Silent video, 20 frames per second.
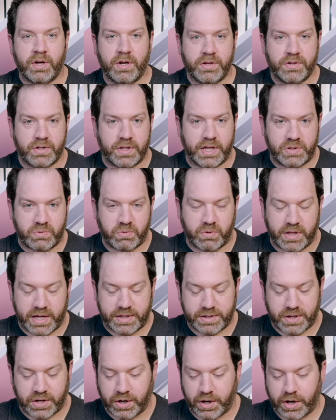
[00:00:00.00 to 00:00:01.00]
So that's where
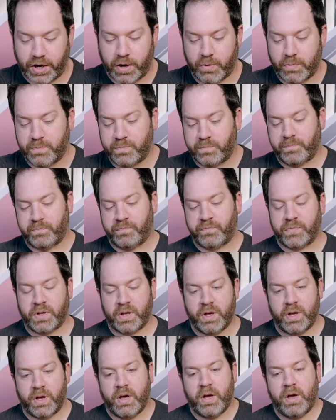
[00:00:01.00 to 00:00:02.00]
that's going to go.
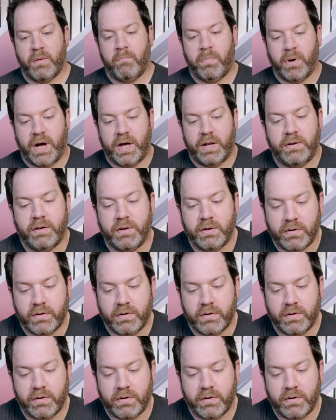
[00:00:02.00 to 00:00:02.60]
But